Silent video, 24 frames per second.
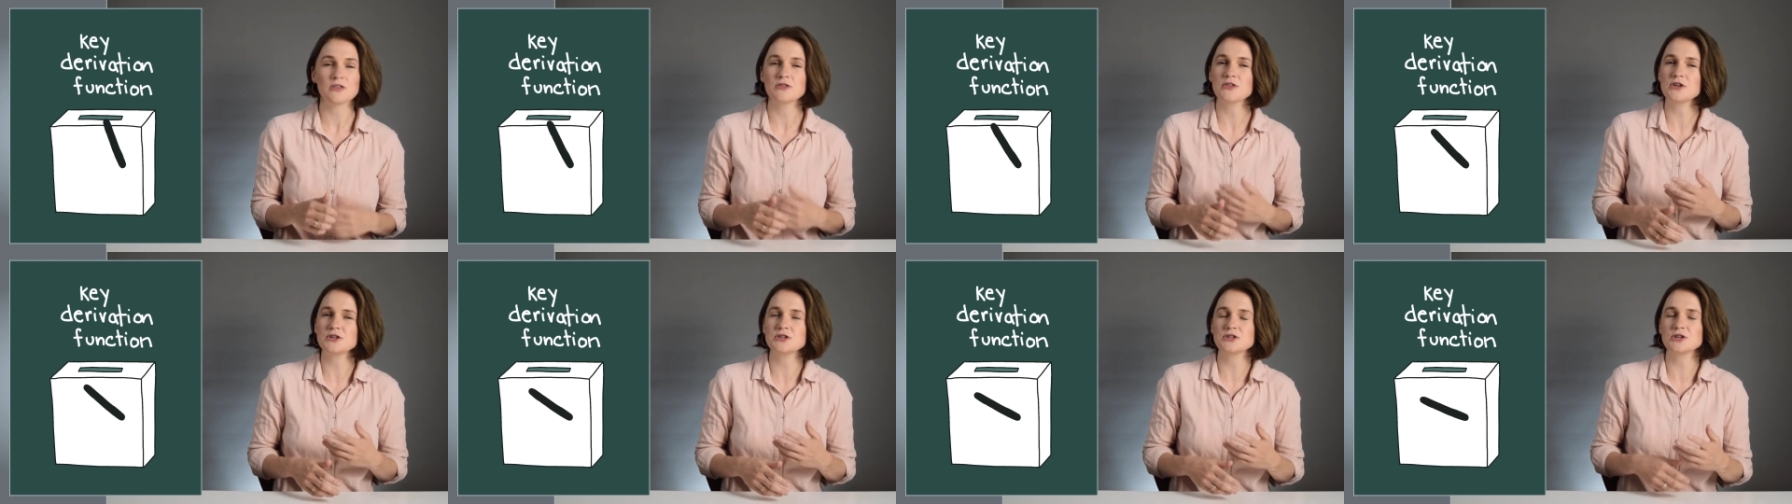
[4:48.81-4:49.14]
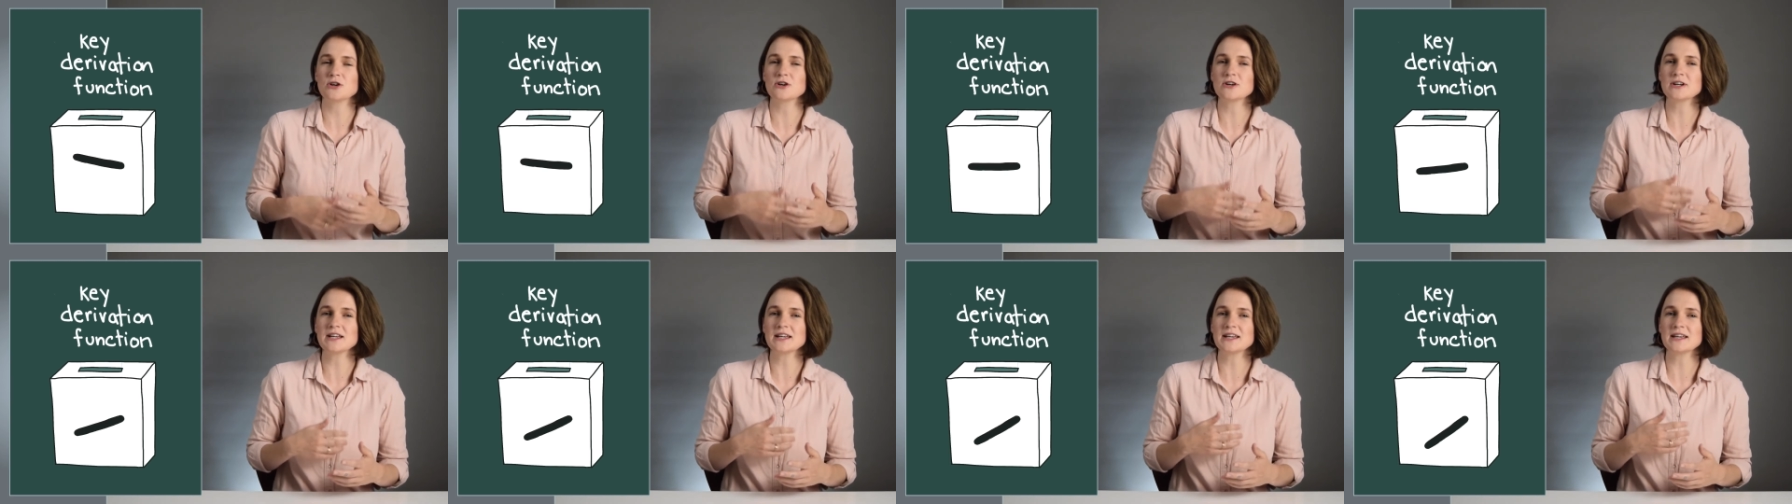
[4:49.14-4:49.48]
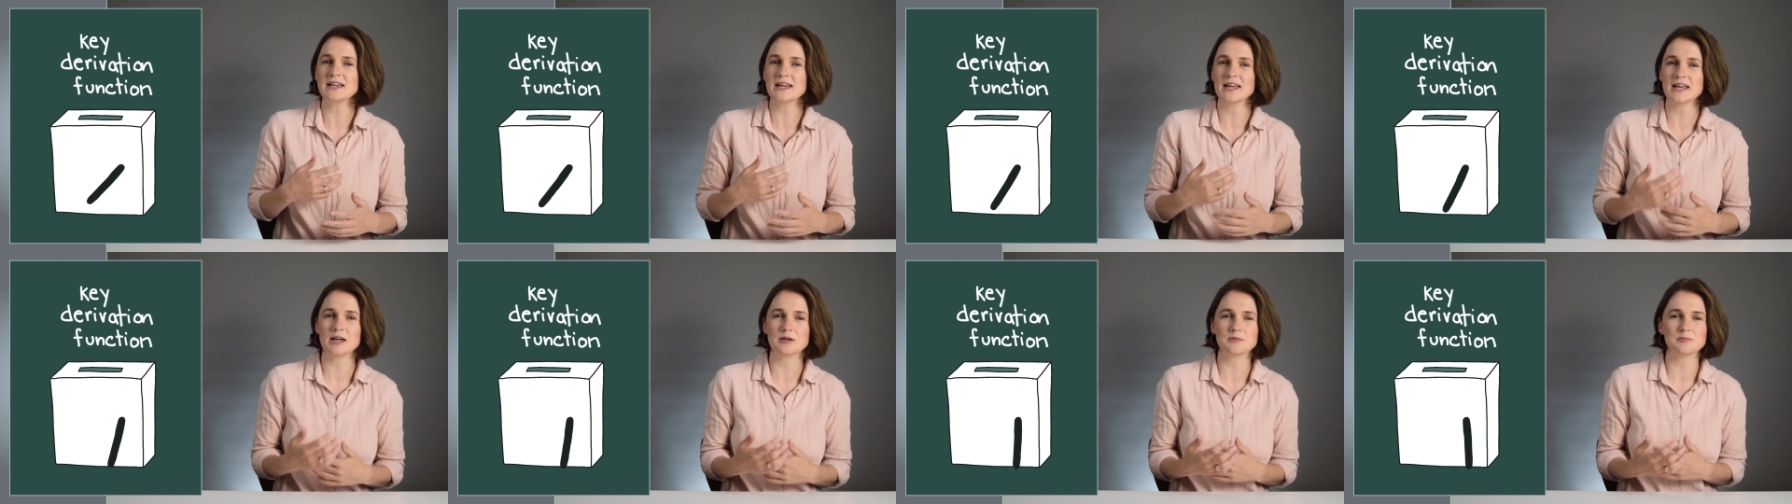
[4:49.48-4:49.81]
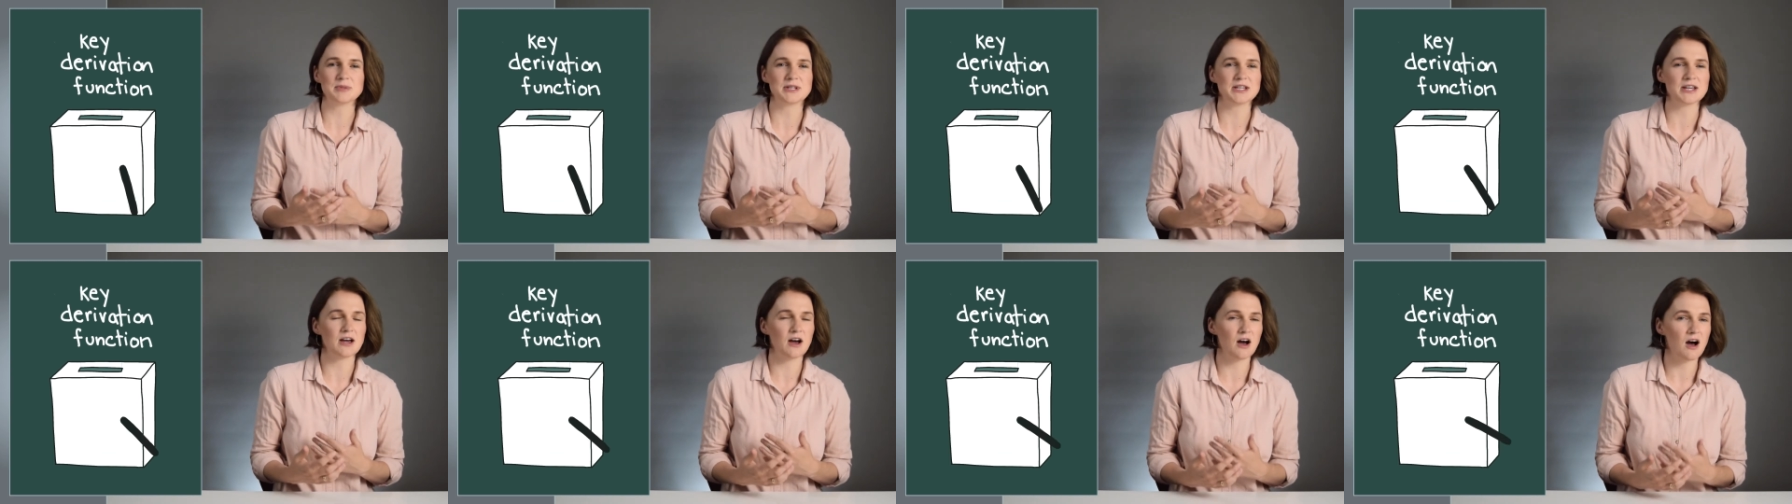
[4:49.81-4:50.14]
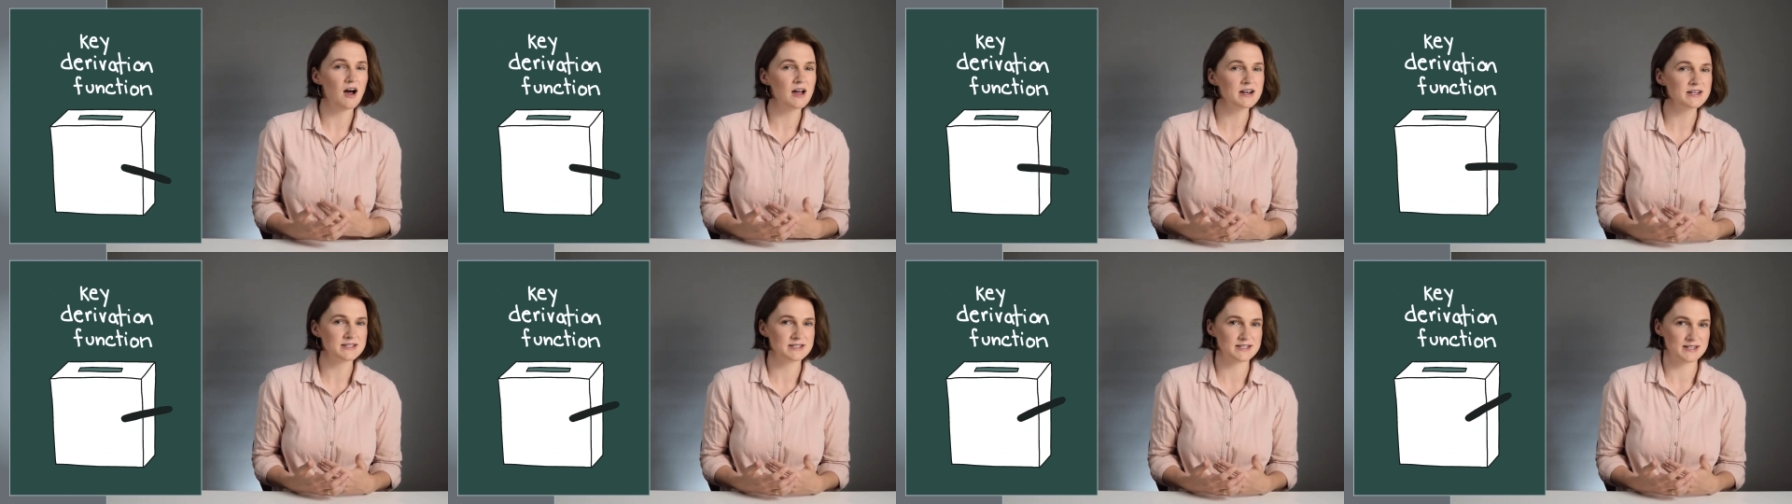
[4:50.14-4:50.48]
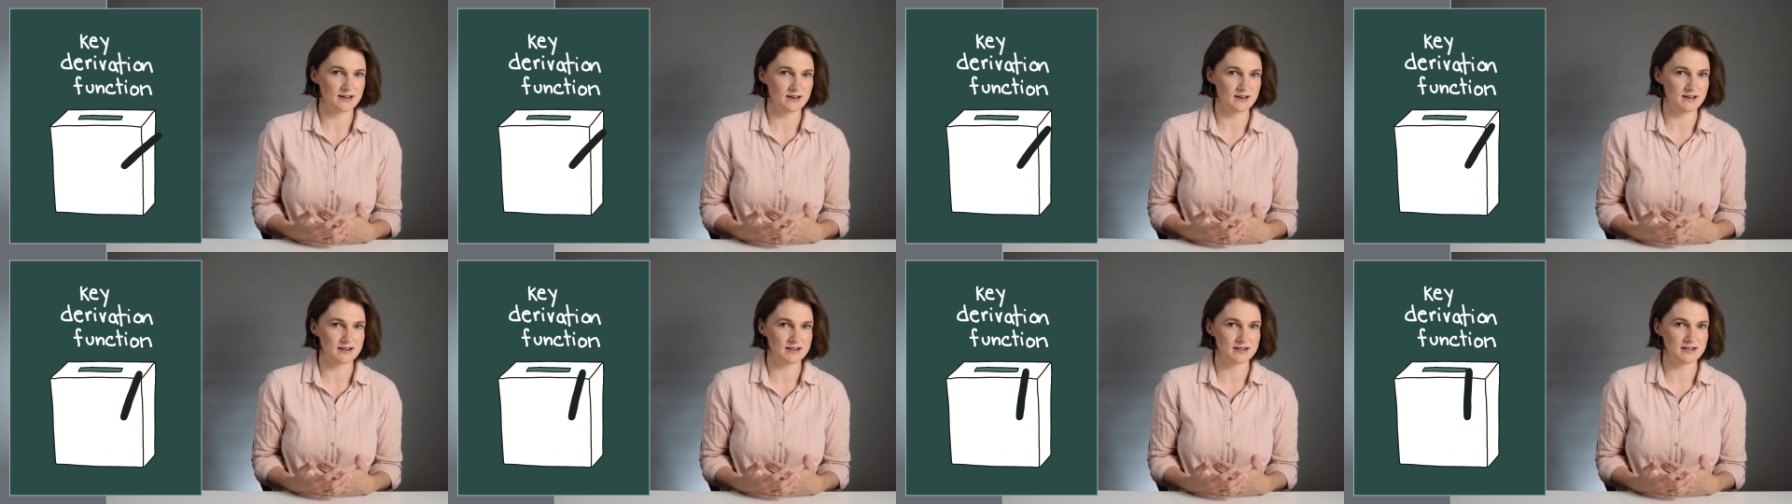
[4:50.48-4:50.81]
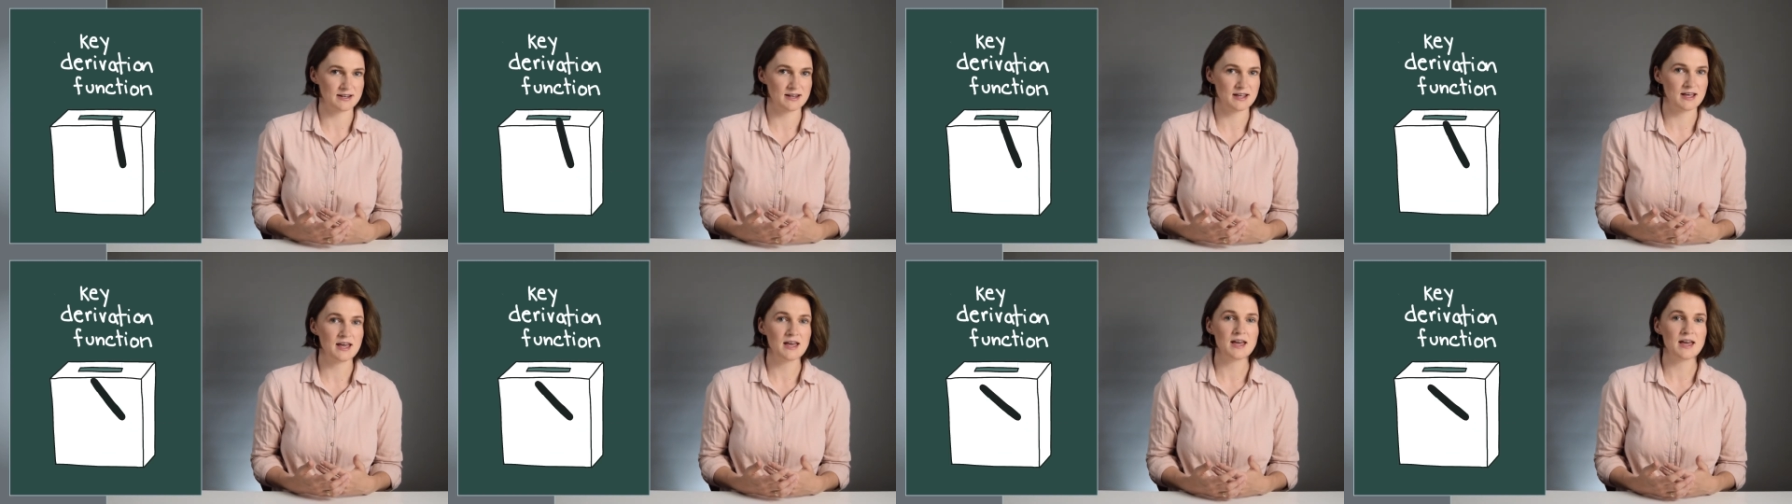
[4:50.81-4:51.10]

The turning can't be undone,